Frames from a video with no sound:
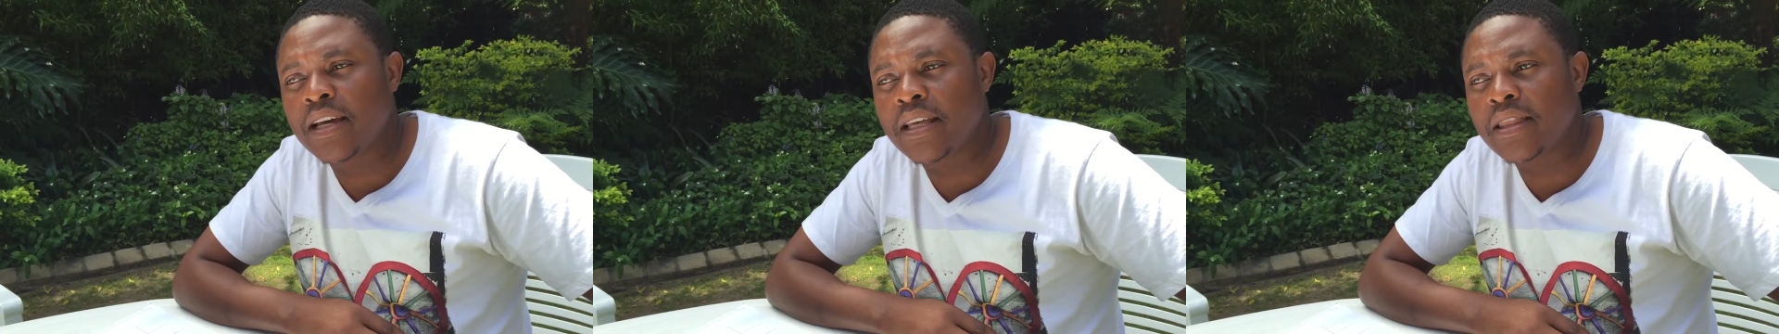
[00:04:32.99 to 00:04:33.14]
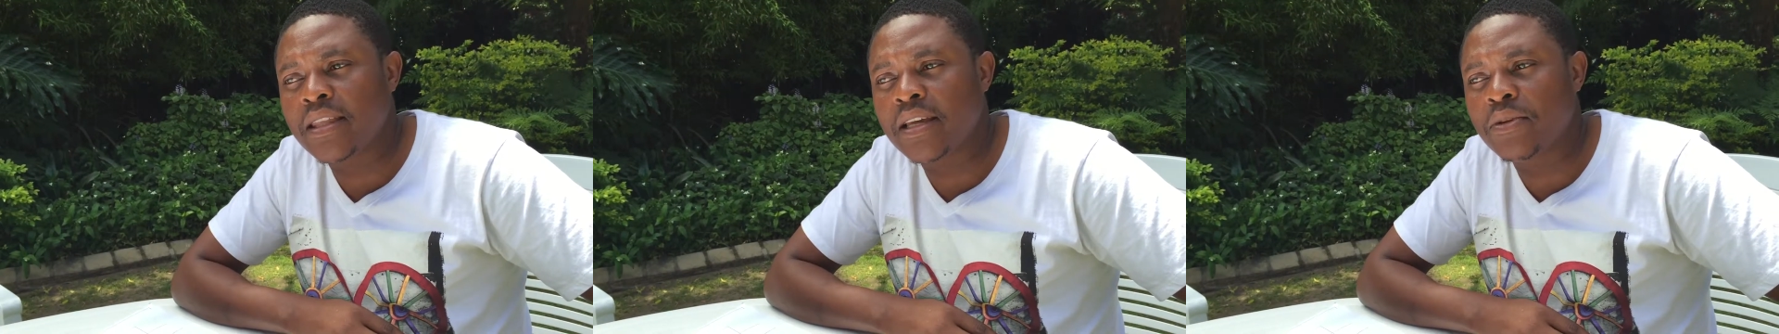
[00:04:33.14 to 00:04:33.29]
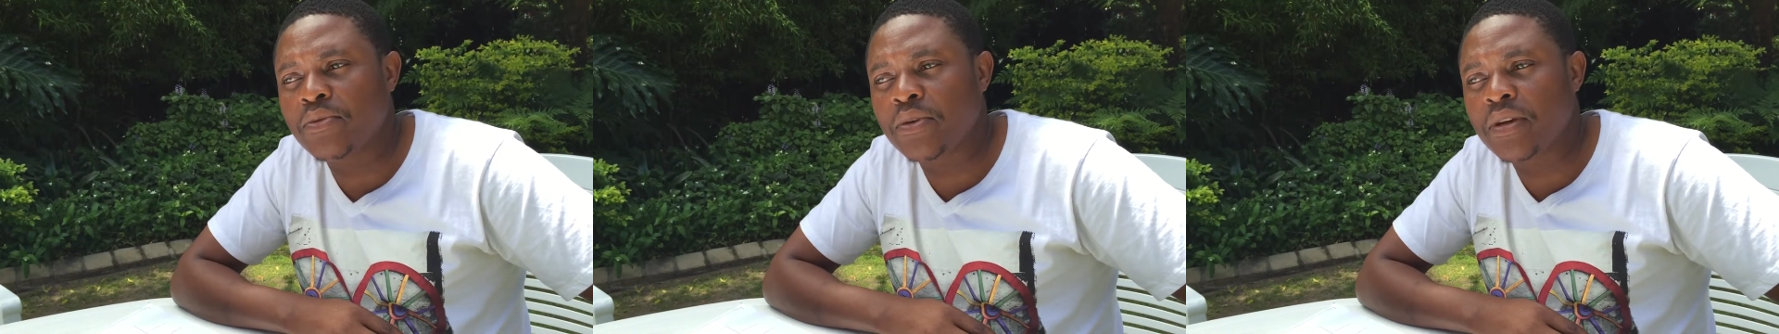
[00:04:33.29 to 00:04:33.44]

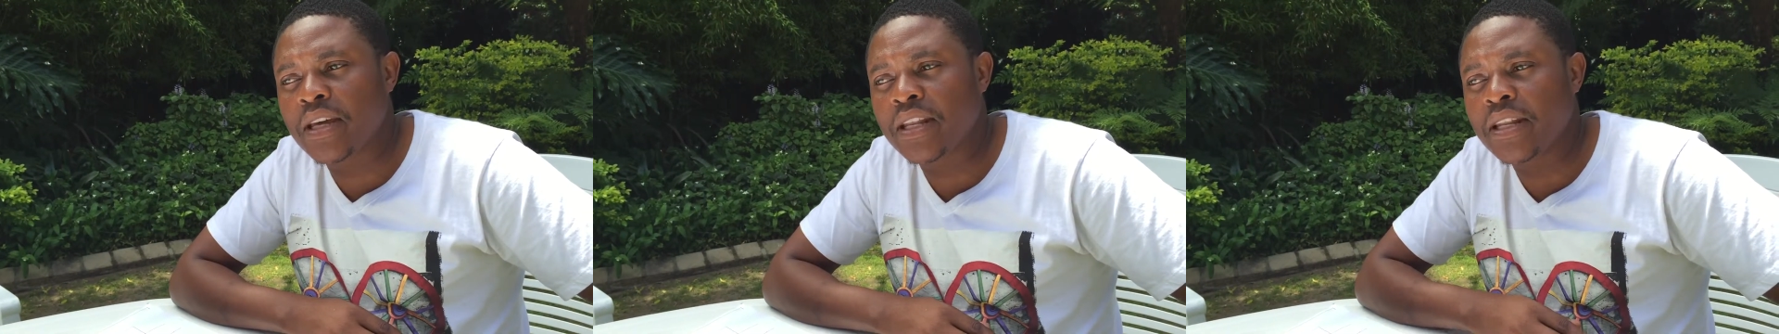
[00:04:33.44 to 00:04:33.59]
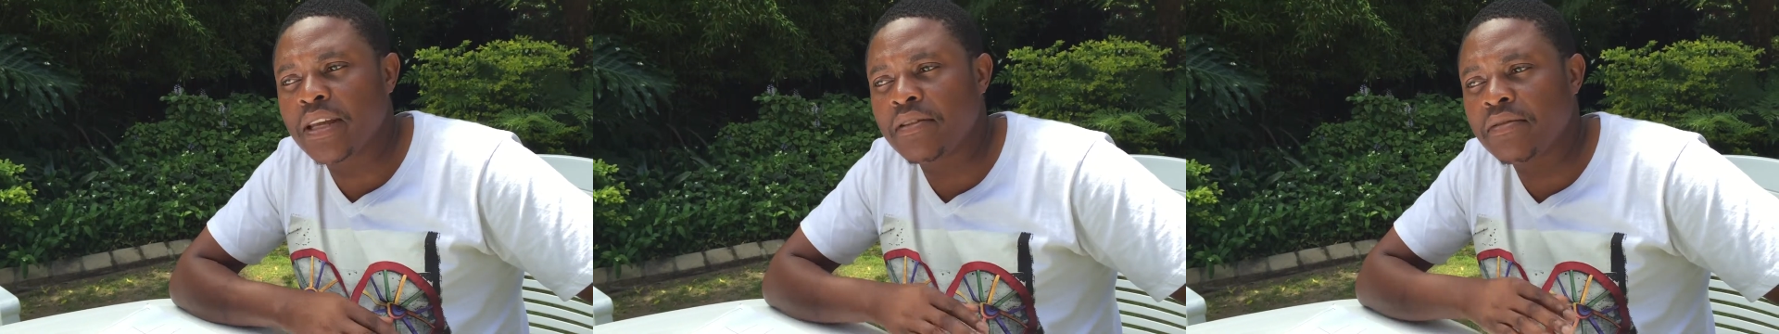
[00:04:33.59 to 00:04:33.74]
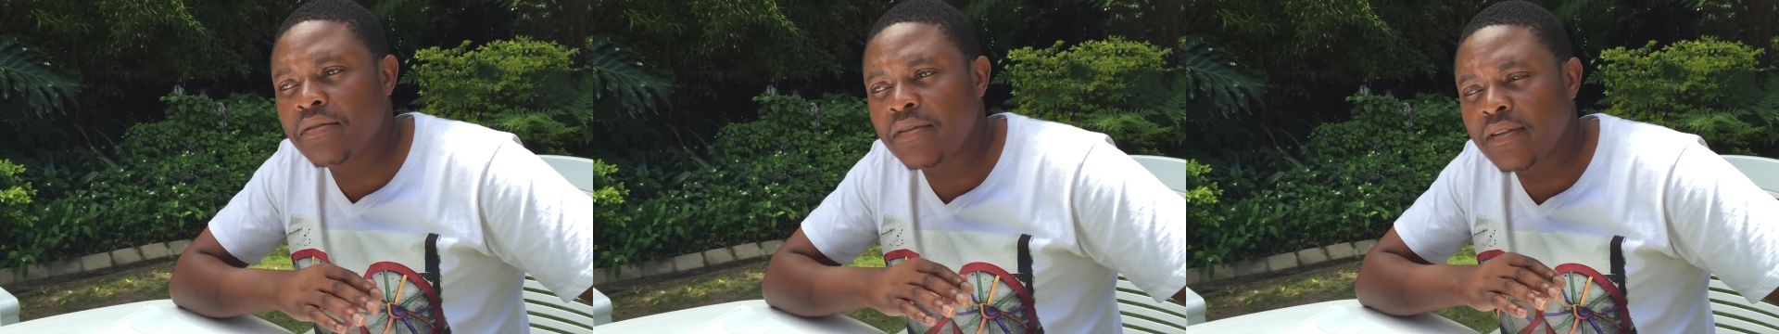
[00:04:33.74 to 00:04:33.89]
and then we
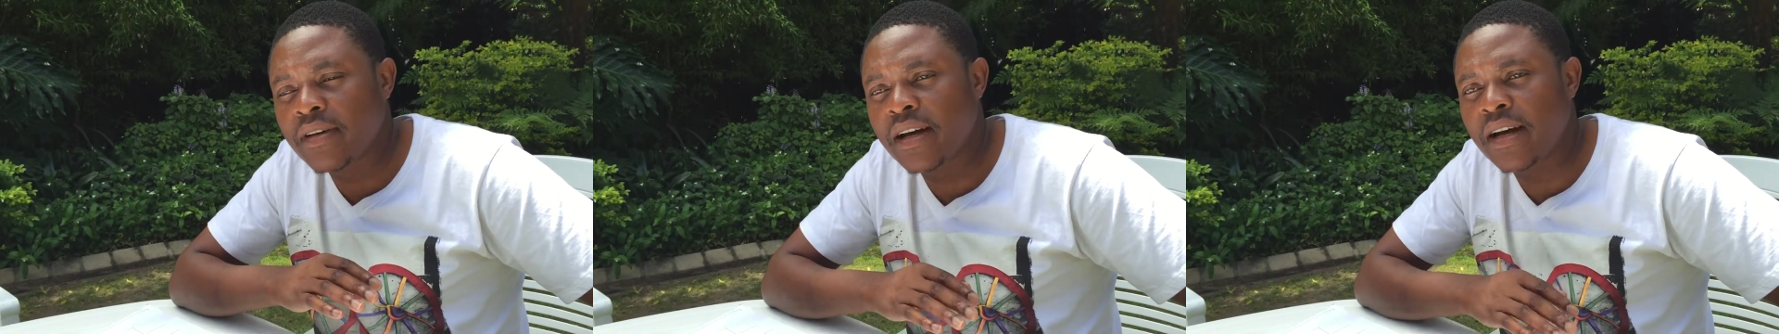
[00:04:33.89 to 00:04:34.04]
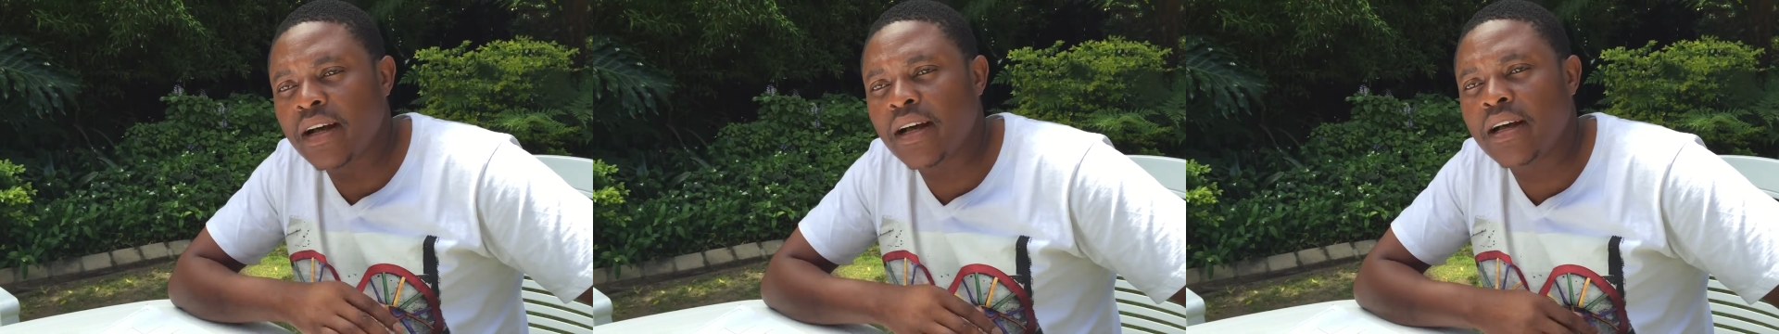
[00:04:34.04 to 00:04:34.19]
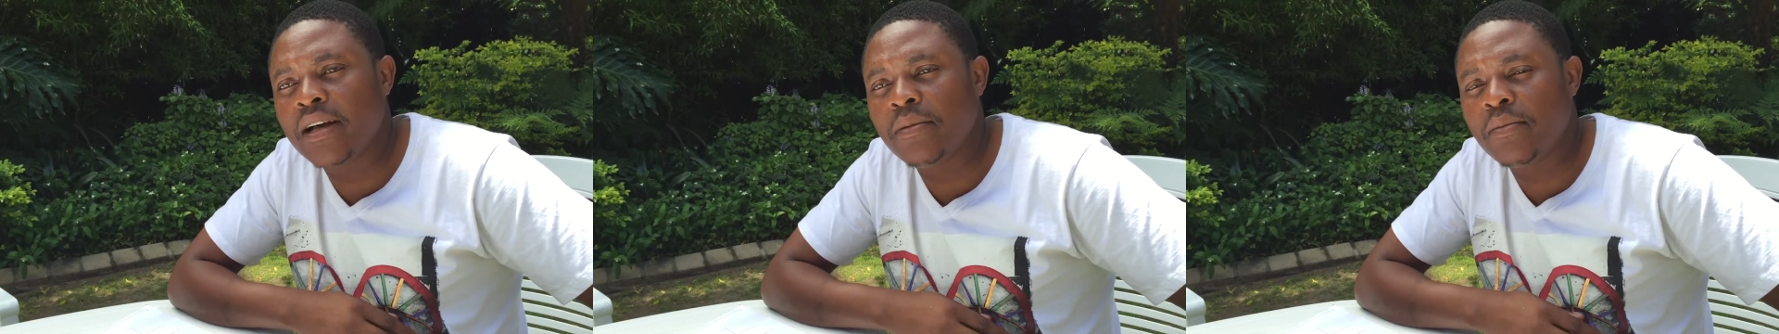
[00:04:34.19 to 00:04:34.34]
can have
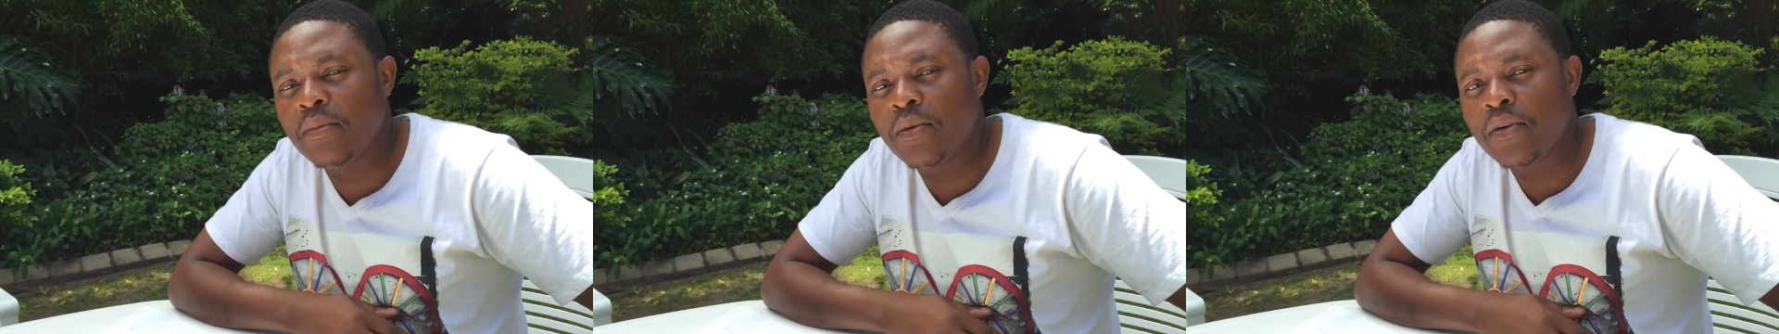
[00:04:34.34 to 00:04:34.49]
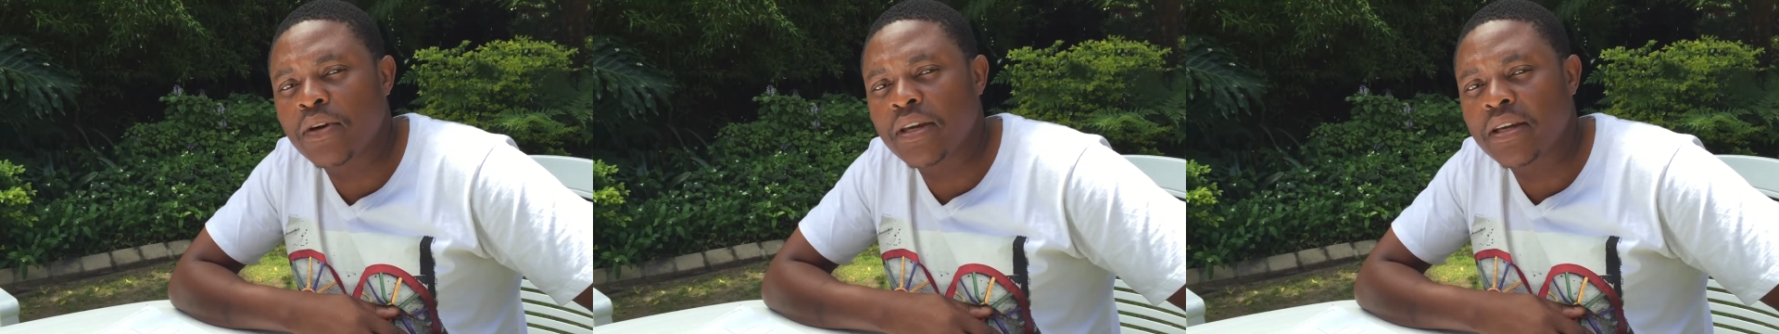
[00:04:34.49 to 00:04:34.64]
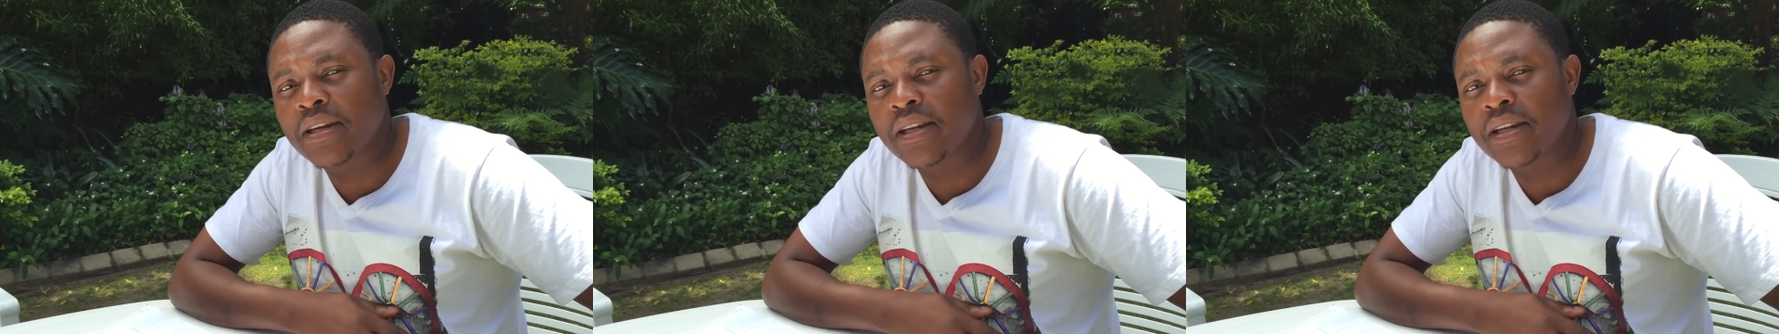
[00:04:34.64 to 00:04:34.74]
more